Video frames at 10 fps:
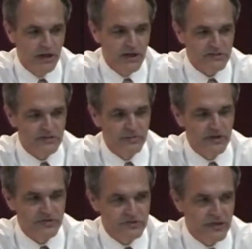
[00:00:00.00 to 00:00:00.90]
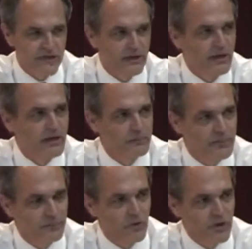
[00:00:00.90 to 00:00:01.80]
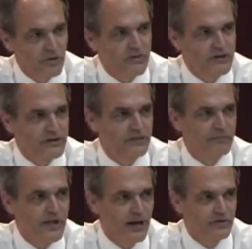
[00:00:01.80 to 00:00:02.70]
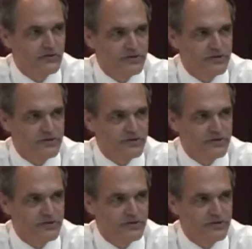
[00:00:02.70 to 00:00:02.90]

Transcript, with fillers: As the mayor said, people are coming to him now and